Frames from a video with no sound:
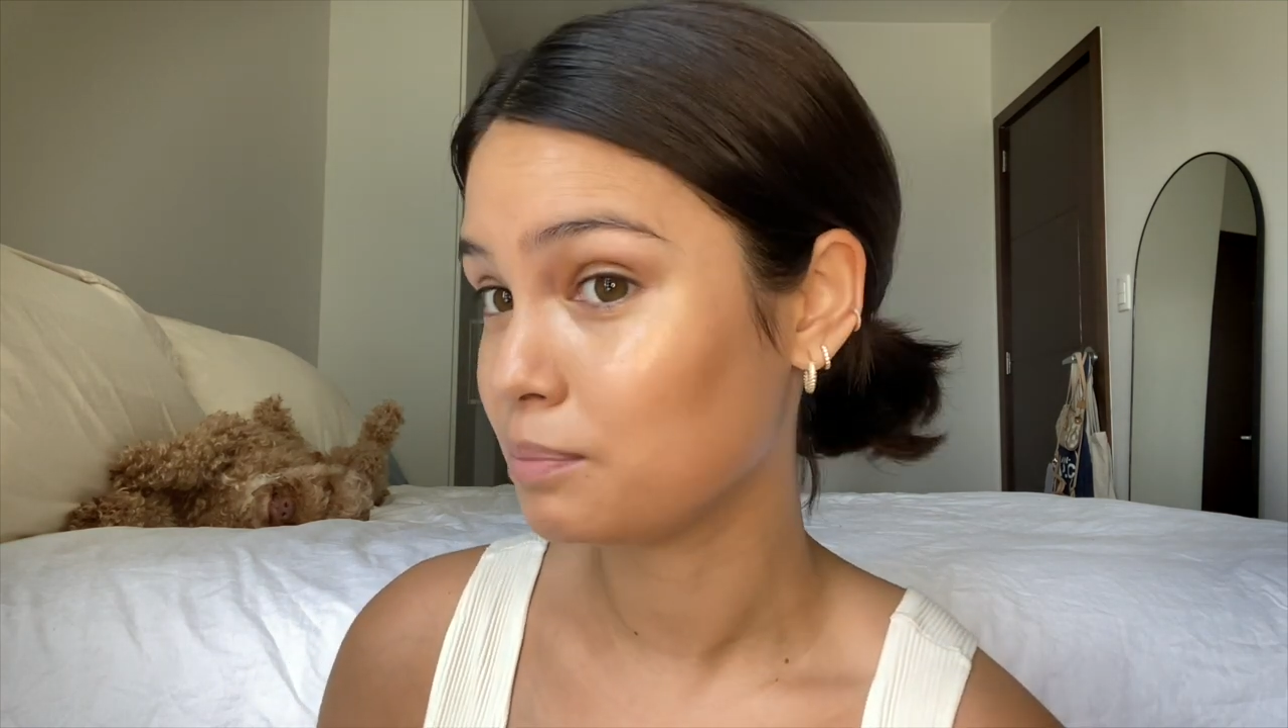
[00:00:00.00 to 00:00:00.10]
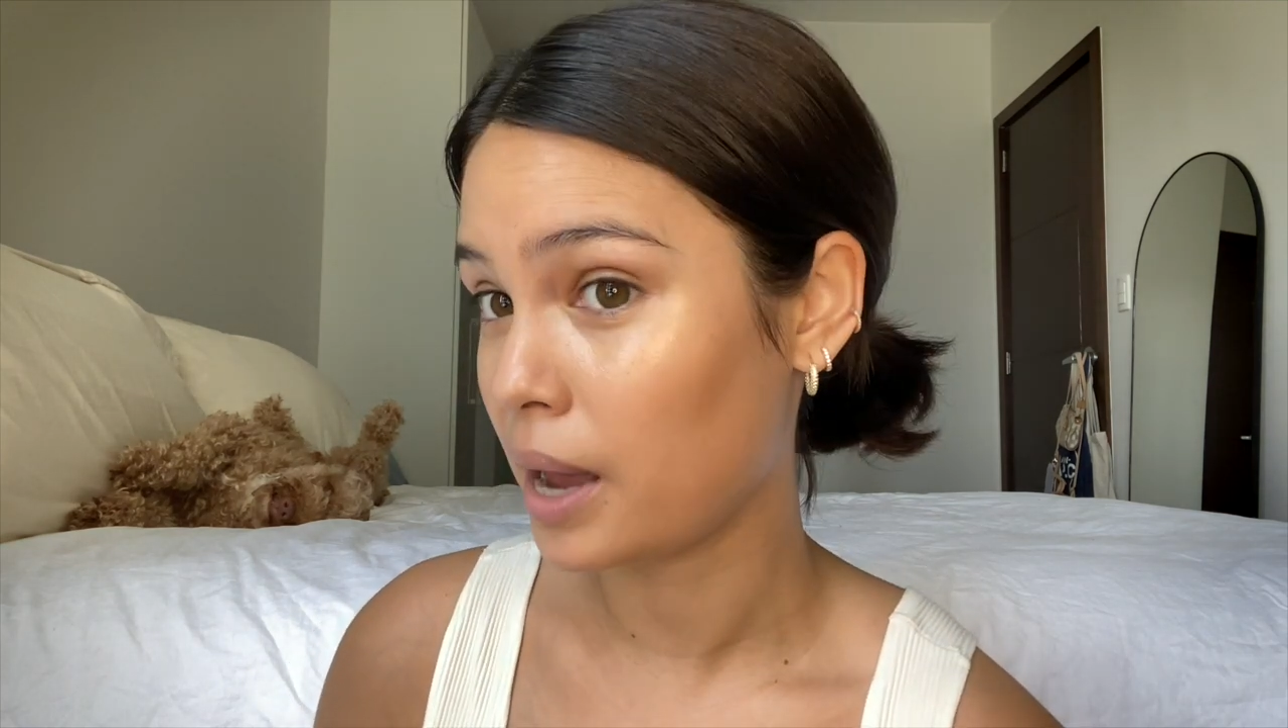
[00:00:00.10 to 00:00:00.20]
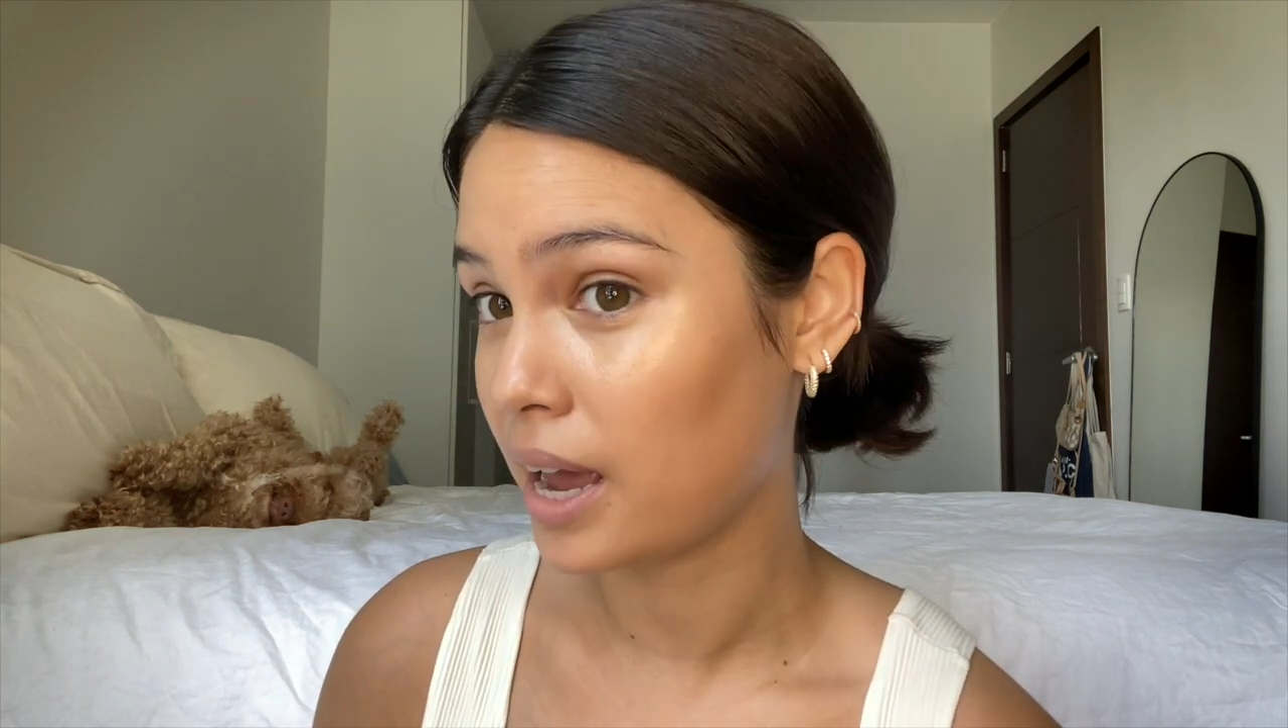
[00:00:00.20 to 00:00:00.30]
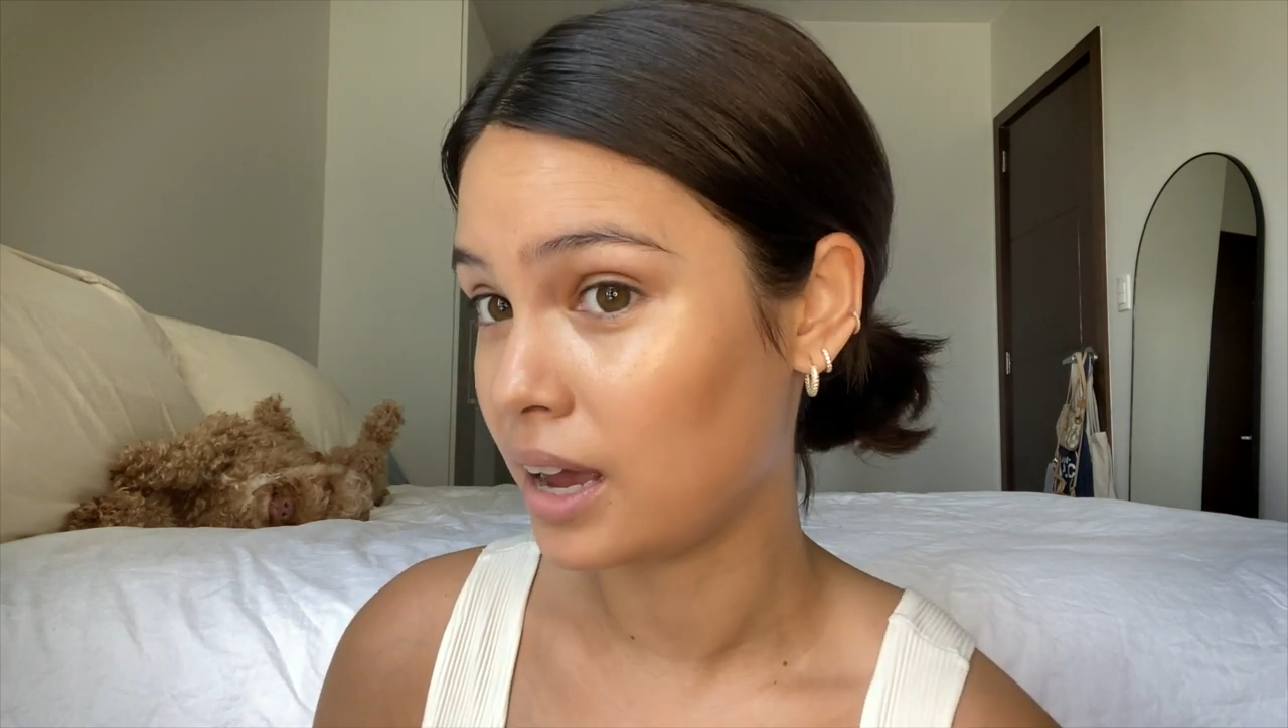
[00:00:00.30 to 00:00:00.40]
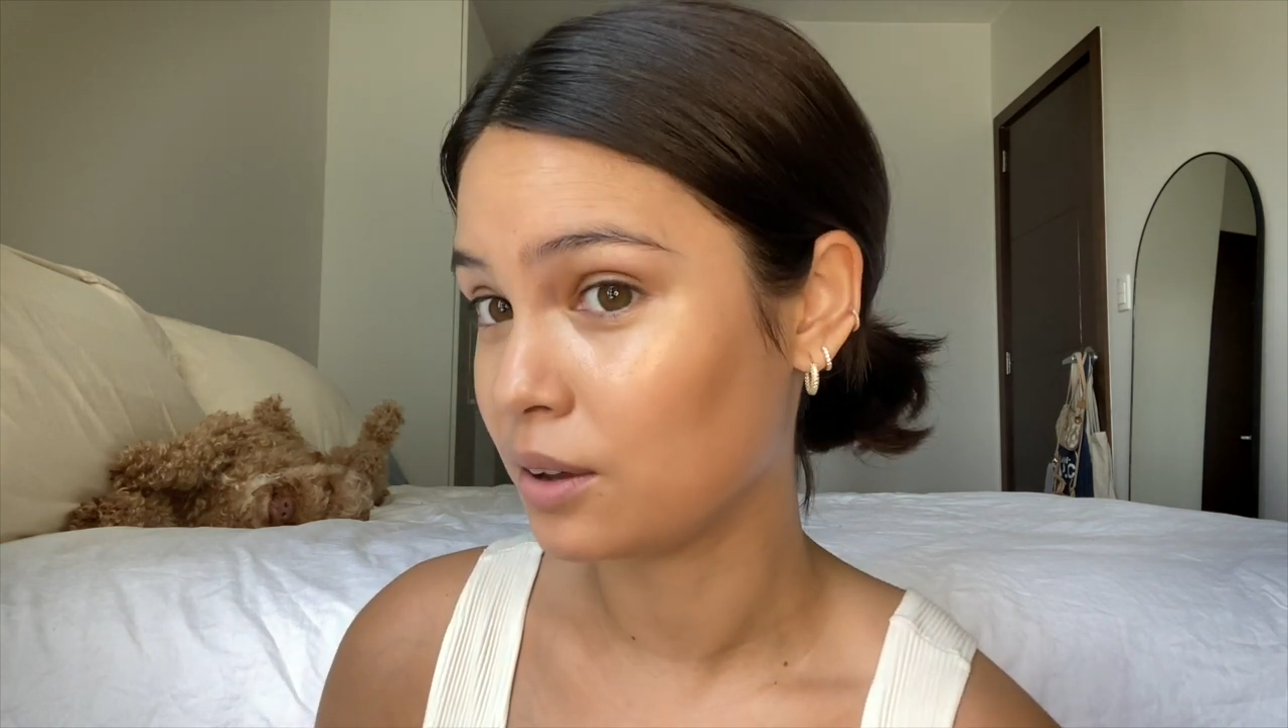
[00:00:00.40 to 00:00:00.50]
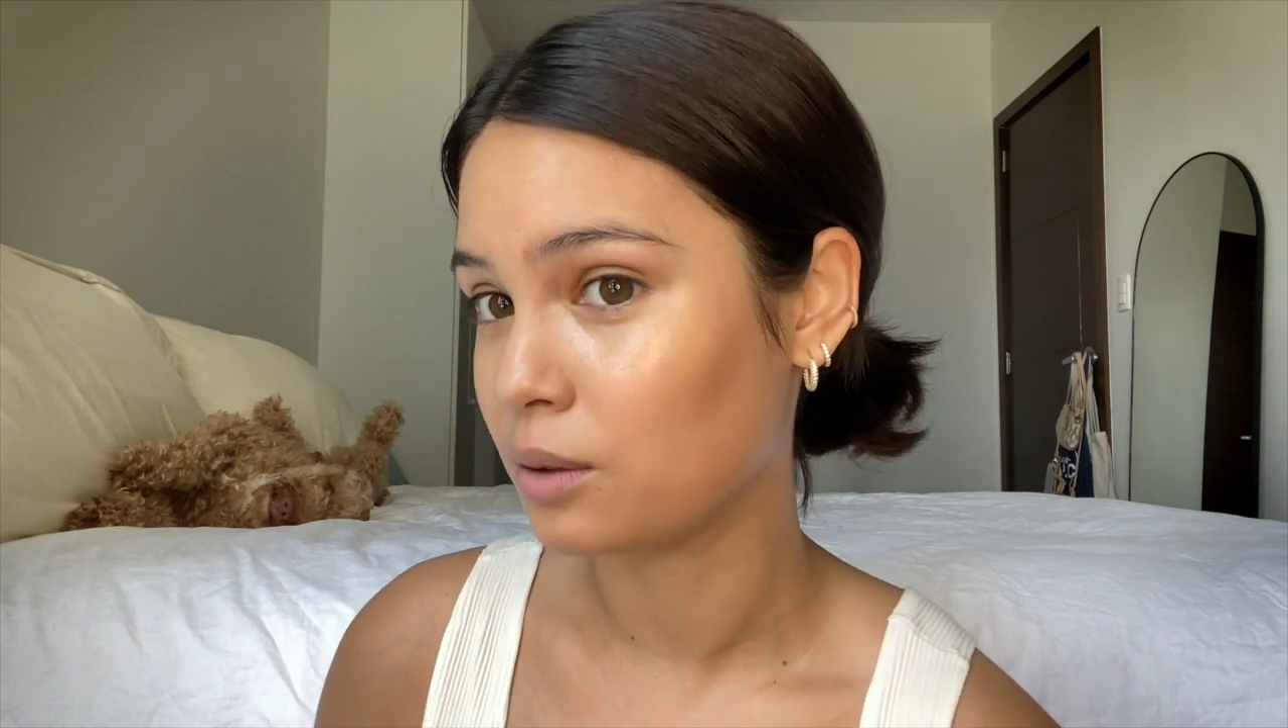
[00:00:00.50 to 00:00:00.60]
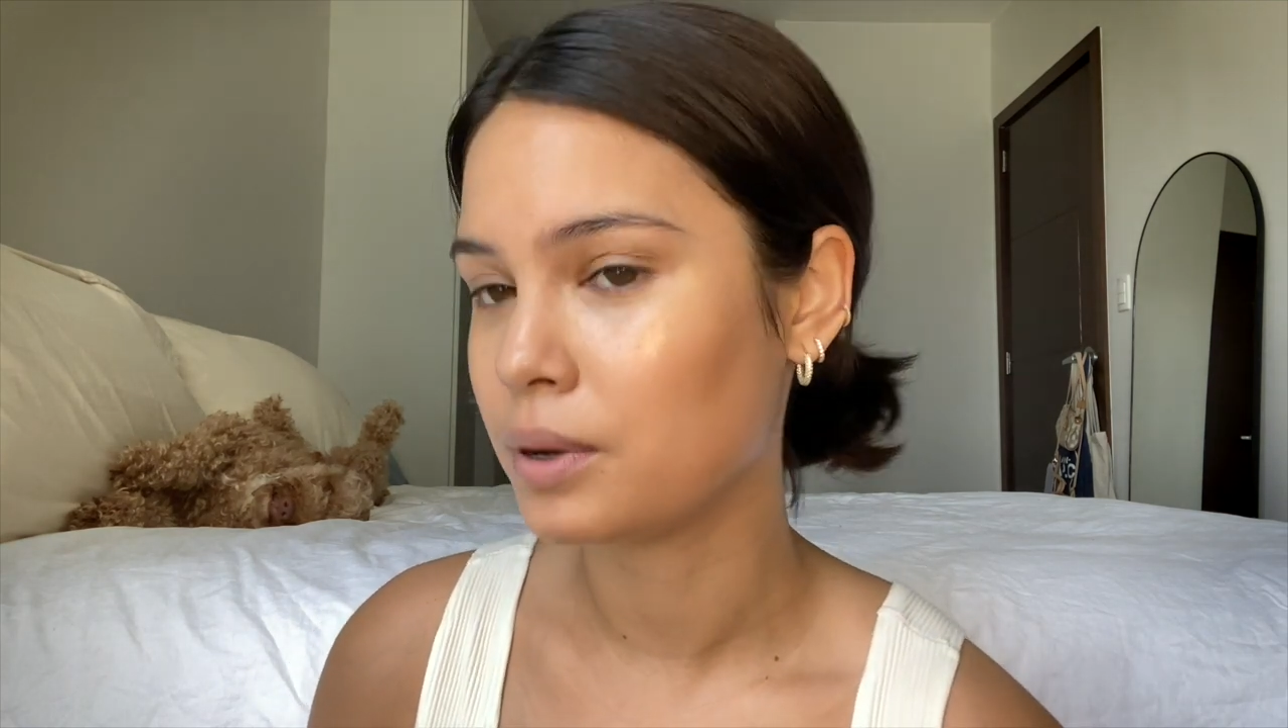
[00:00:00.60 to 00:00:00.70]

pale.